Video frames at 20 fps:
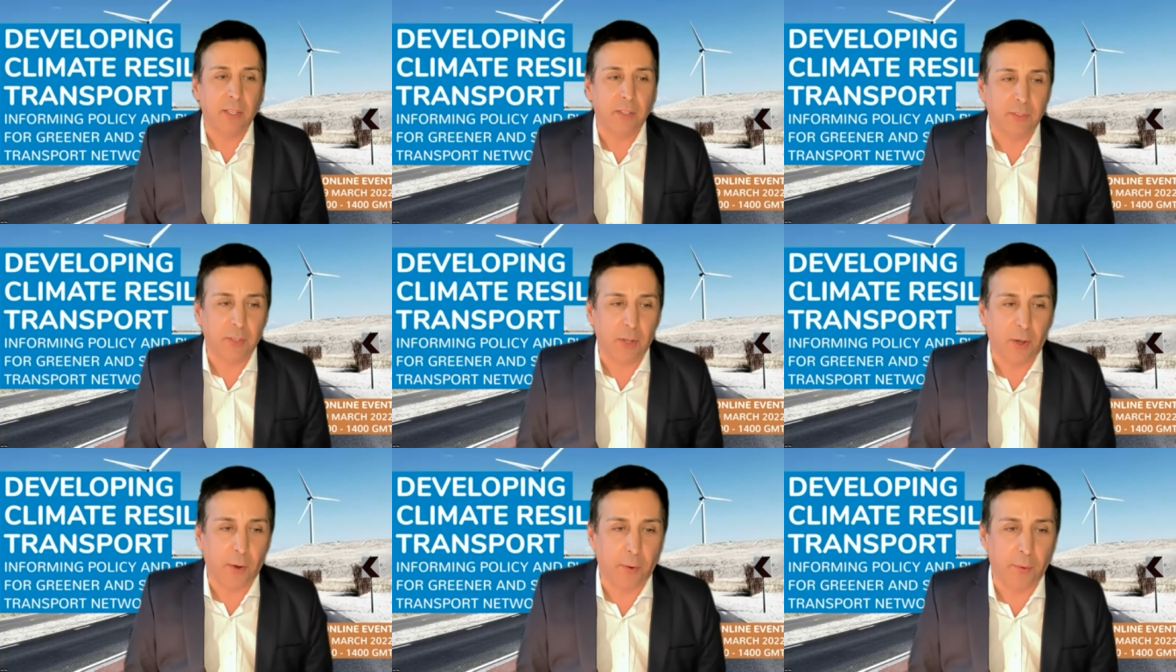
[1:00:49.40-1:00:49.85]

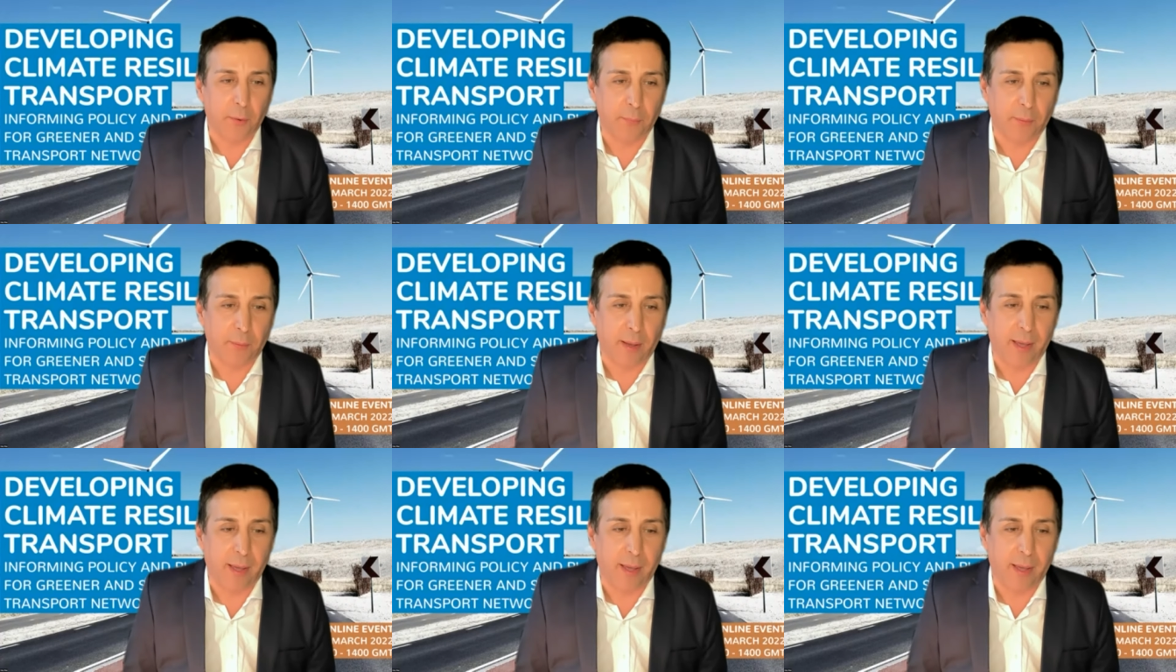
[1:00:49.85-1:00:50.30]

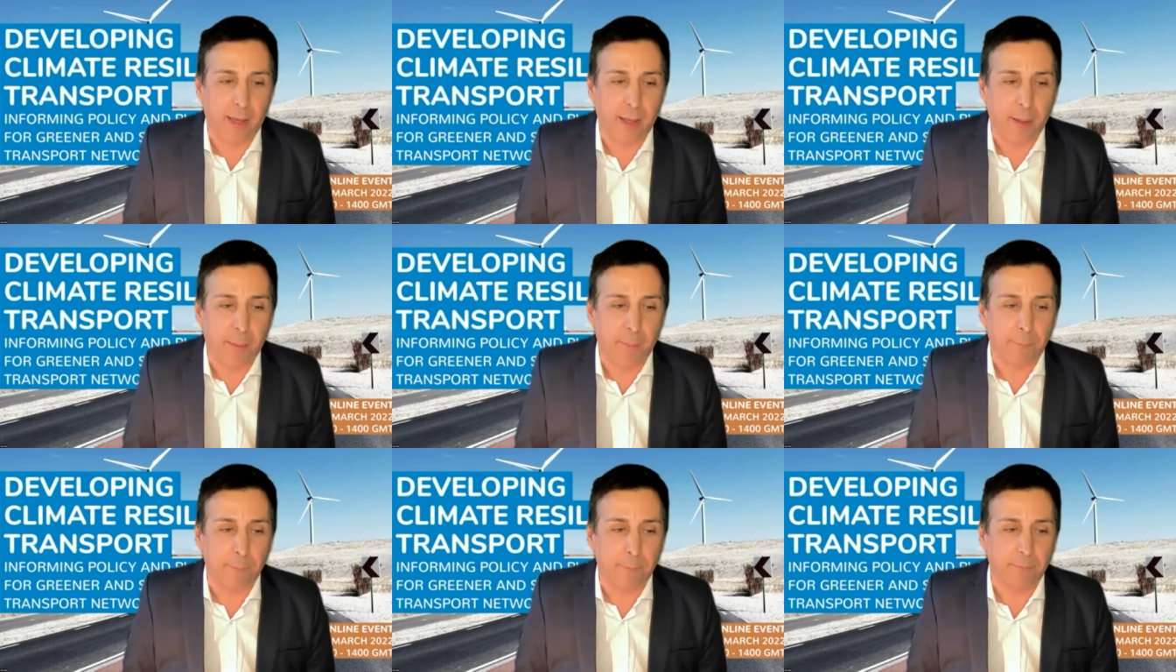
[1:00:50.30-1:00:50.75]
So
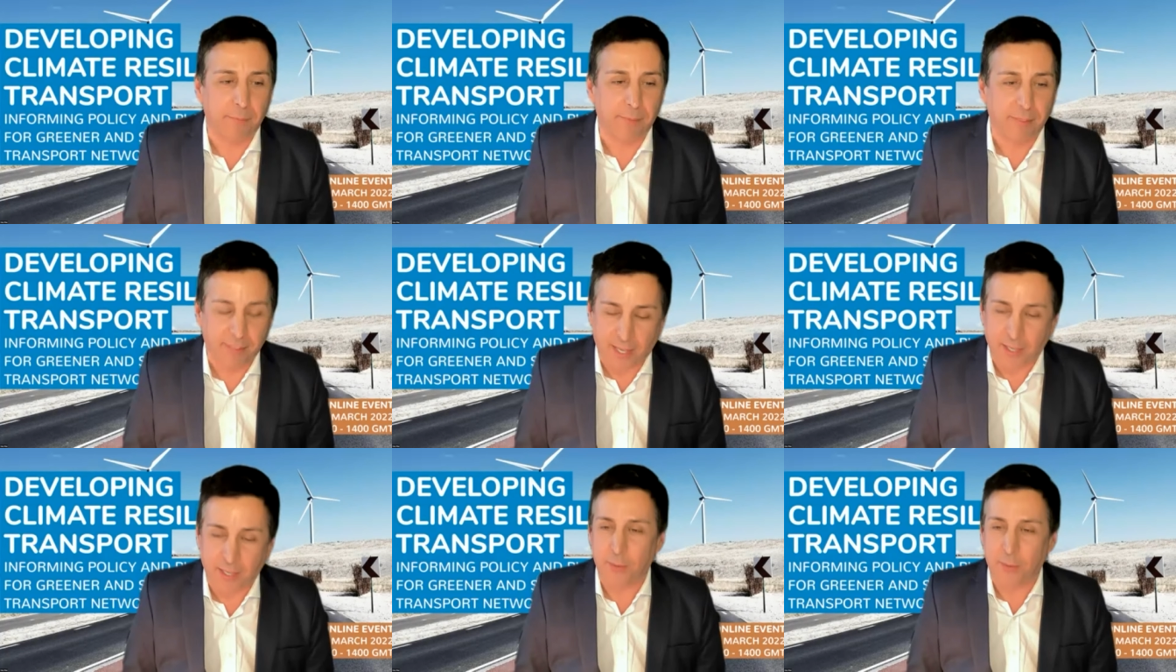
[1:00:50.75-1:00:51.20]
um,
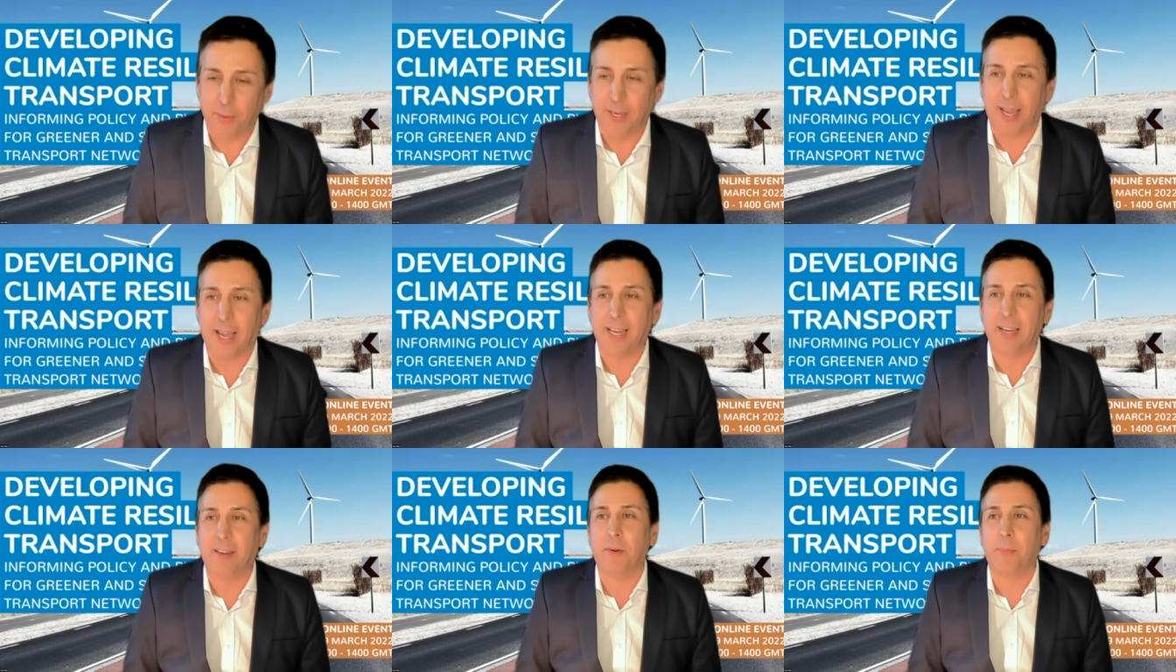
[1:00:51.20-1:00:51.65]
thank you
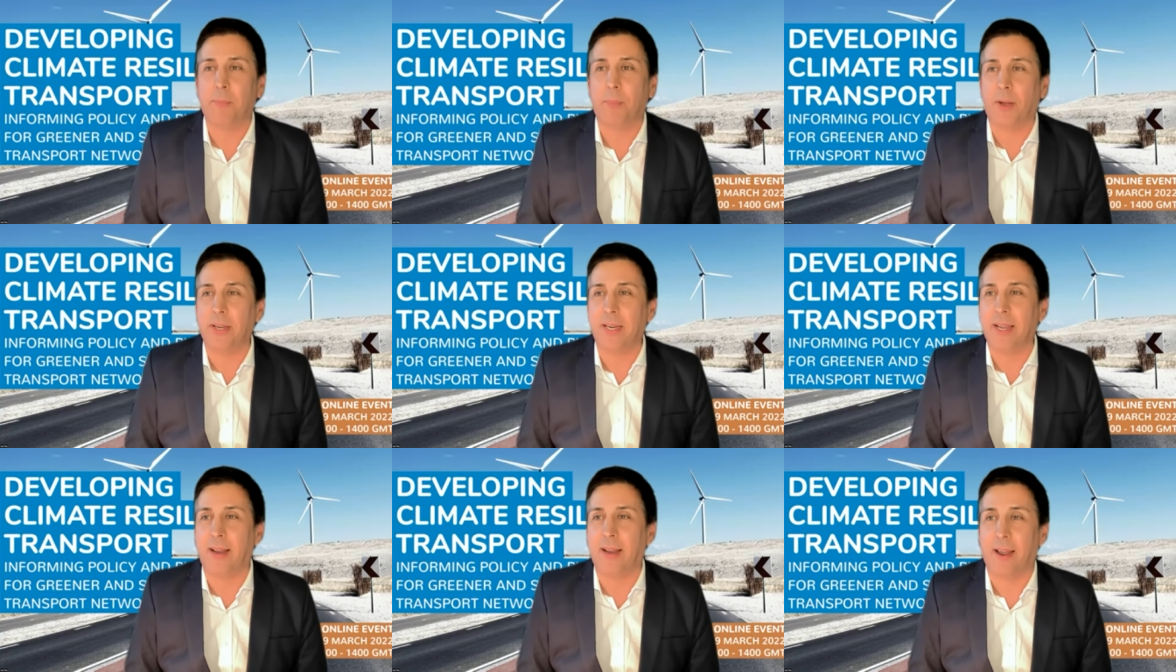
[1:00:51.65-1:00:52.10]
again, everybody.